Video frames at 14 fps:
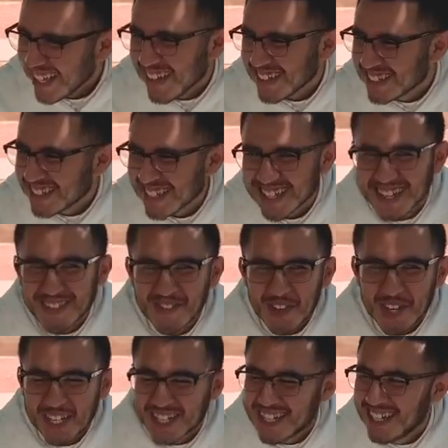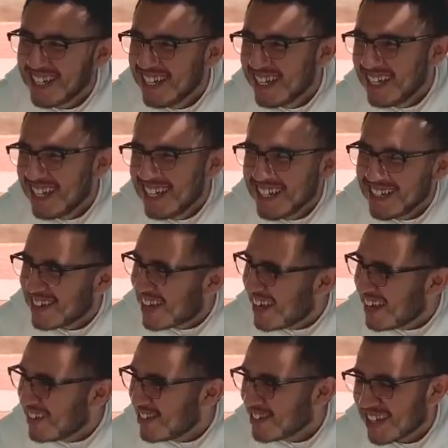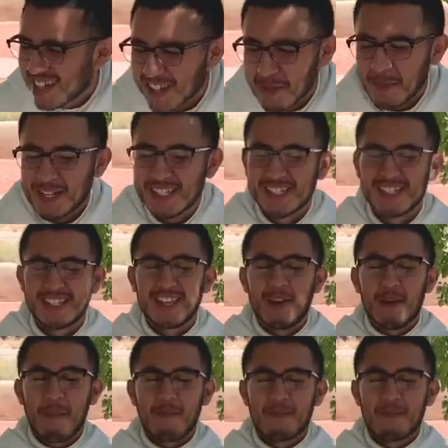I was thinking of work. Okay, hold on. Let me just...